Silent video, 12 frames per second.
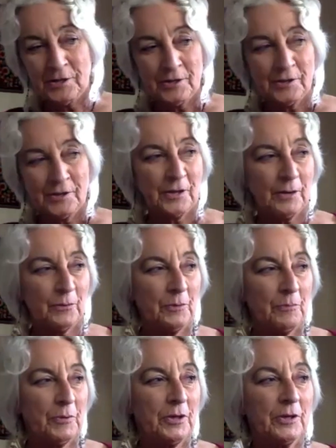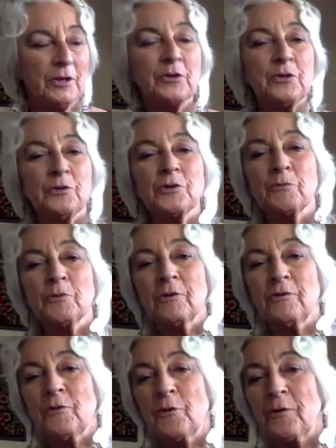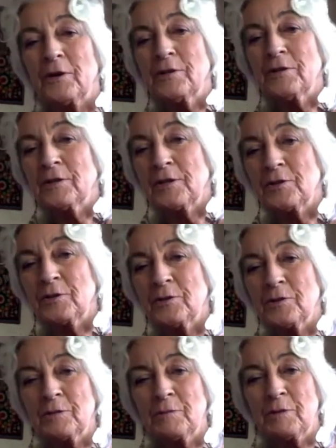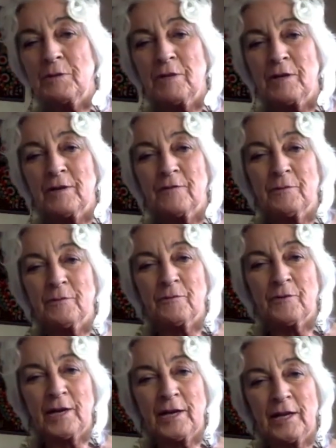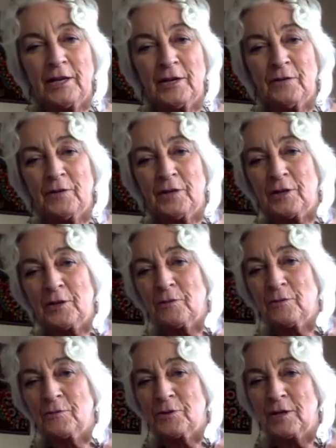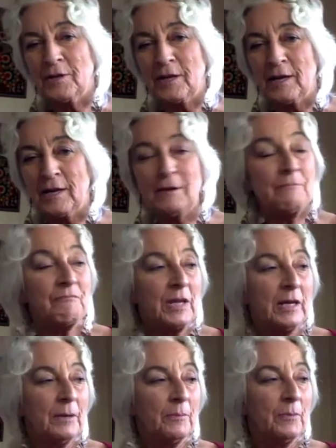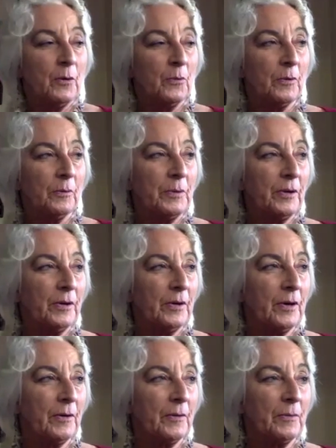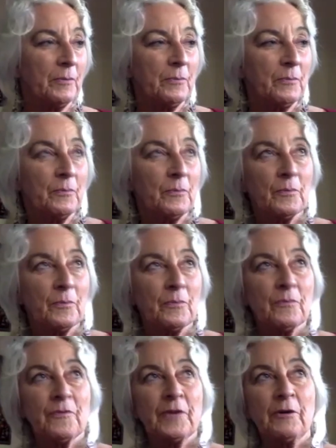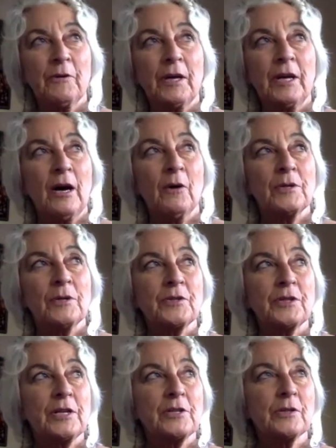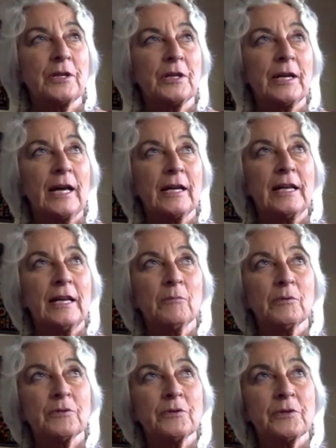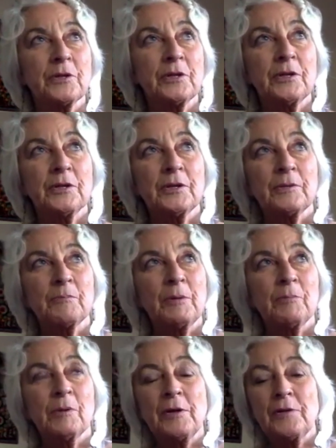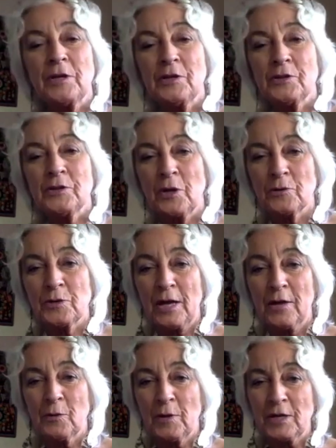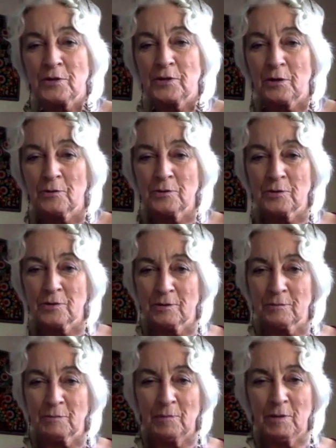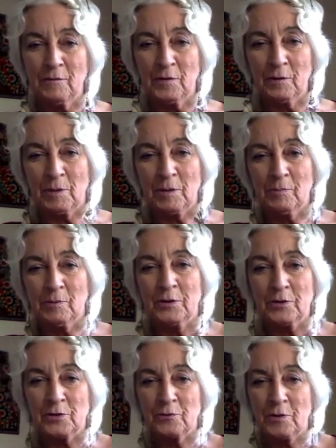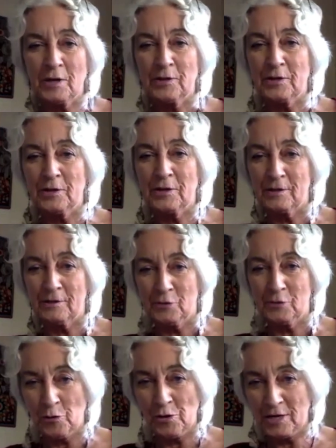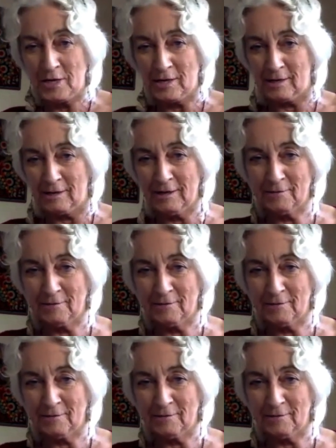that would be unusual for it, because usually we run it from Friday evening through Sunday, but we'll be figuring out what scheduling enables the people on the East Coast and the West Coast, and maybe even the people in Australia to join in,